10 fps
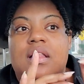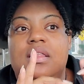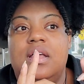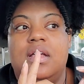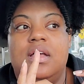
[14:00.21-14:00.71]

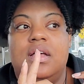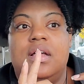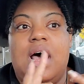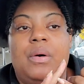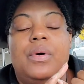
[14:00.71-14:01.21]

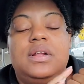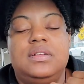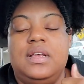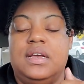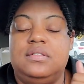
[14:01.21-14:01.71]
I wanted to
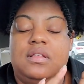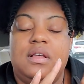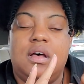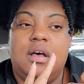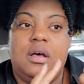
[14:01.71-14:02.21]
taste
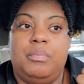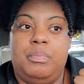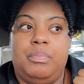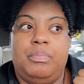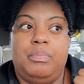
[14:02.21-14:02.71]
the
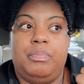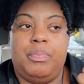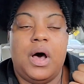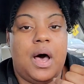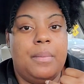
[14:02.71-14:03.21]

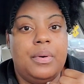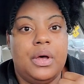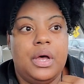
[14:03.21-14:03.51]
pub